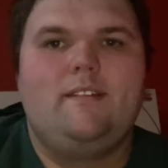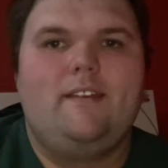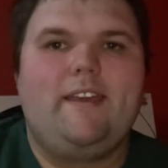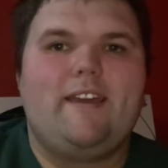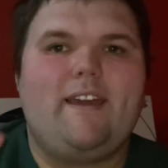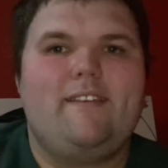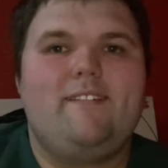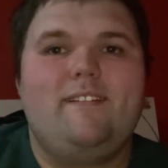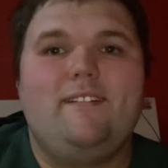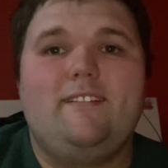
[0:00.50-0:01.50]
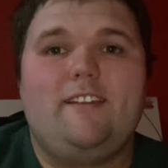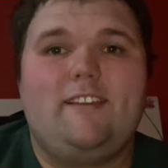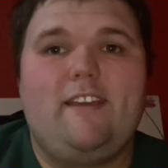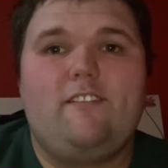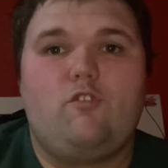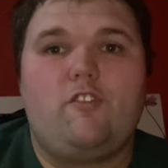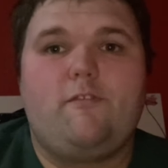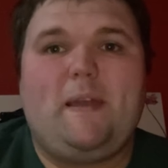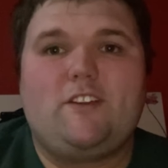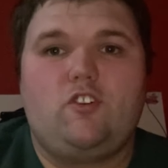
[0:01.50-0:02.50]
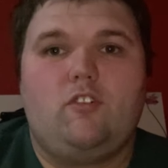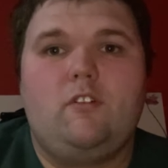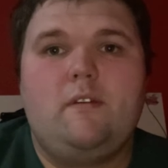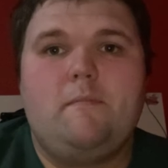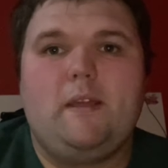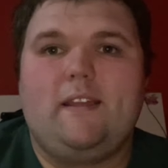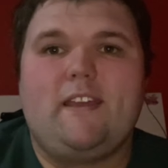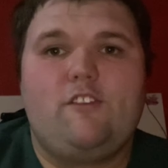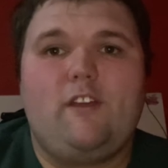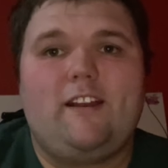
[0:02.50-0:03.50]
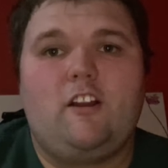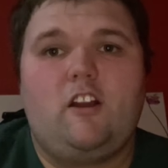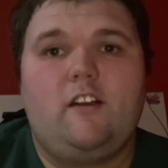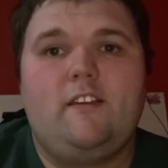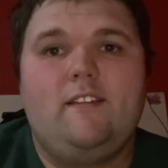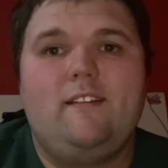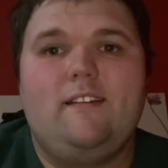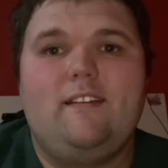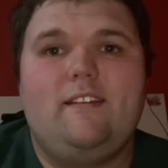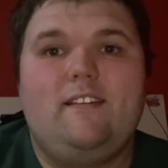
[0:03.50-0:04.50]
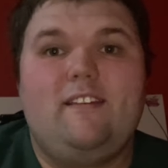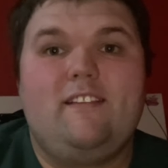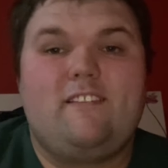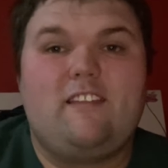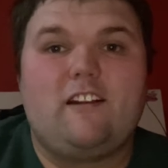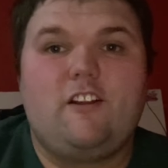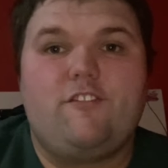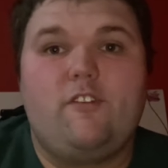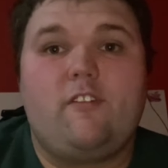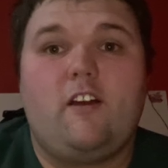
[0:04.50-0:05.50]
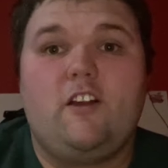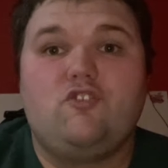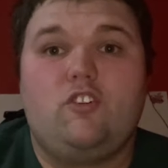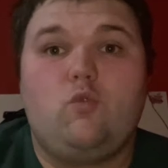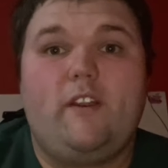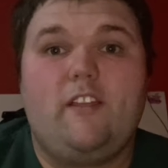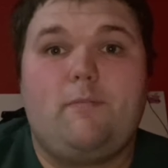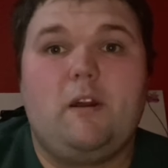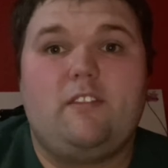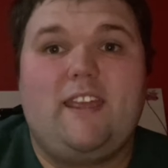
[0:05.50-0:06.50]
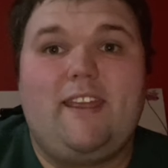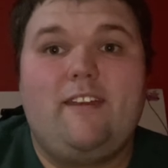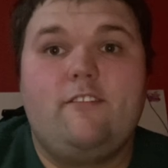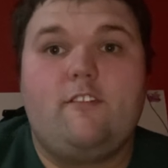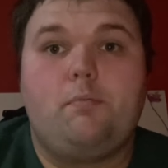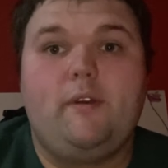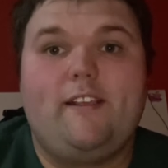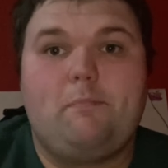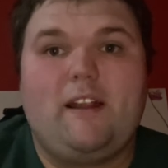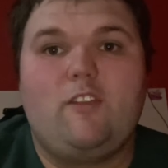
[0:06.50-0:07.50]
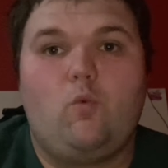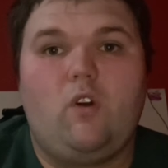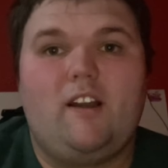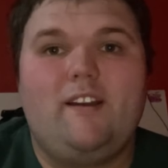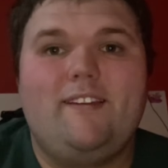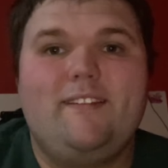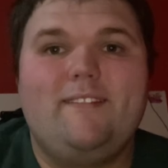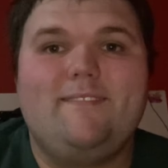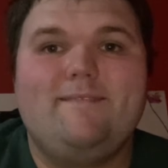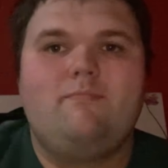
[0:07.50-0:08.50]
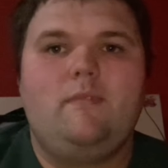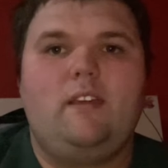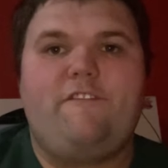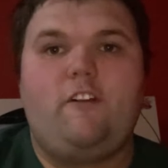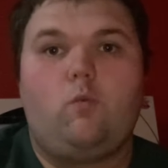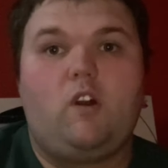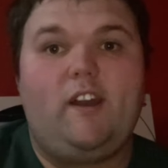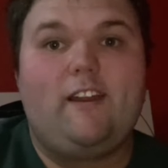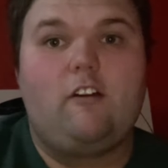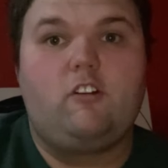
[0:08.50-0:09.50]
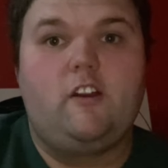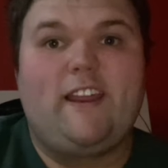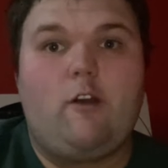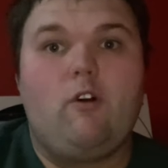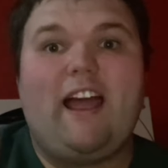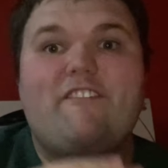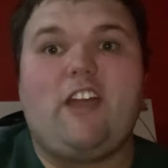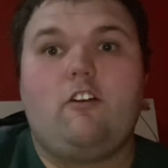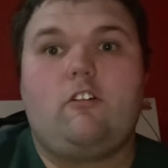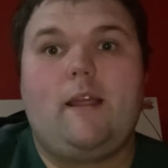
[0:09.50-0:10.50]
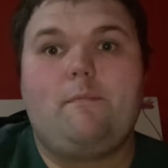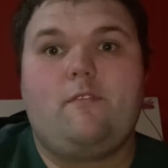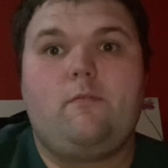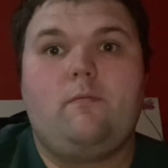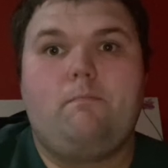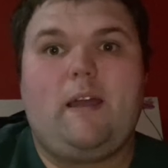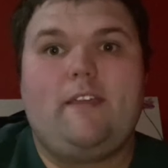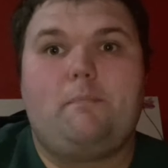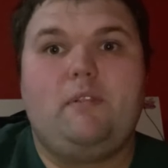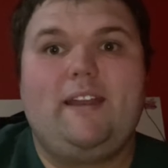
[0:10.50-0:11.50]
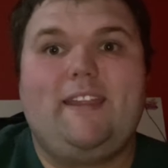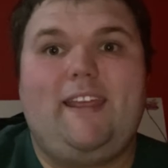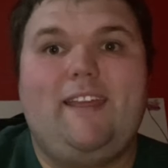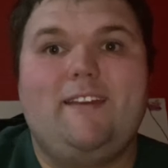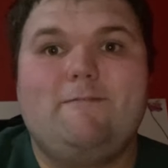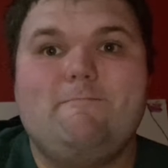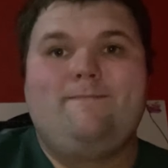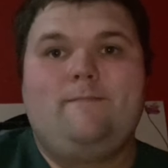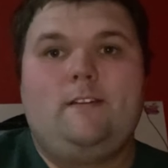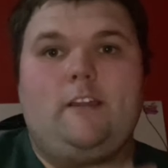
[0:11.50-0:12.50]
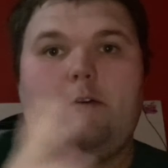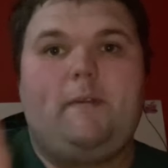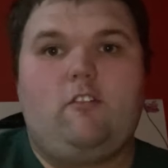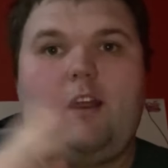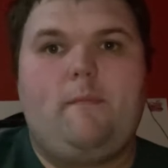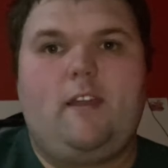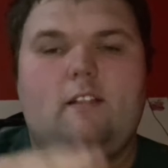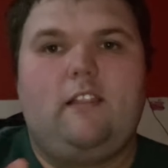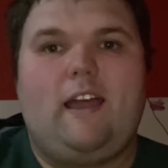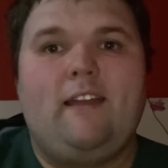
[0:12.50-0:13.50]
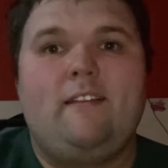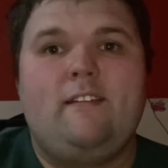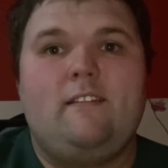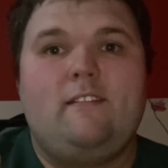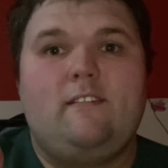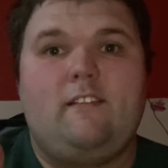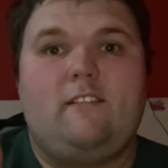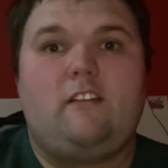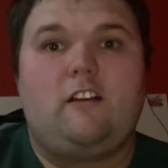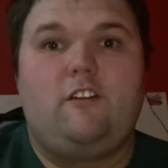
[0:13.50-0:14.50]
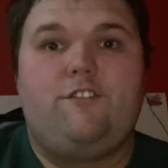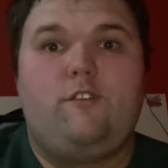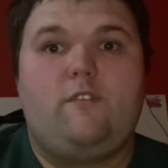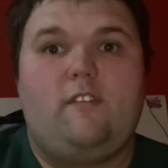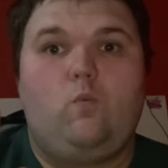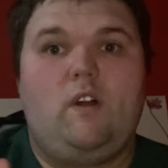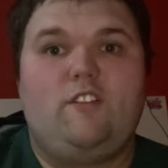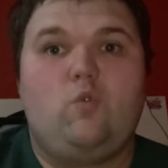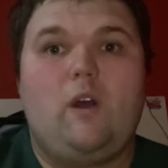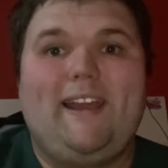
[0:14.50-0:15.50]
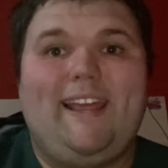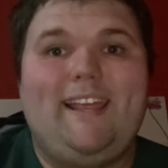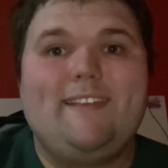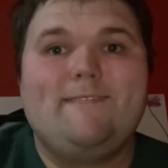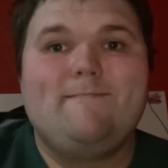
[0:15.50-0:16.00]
Hey guys, today's real special, but in case you hadn't heard, it's Dr. Seuss's 120th birthday, so please spread the word. If you're worried I'll run out, I've got rhymes by the plenty, and I'll be rhyming a lot since Dr. Seuss is 120.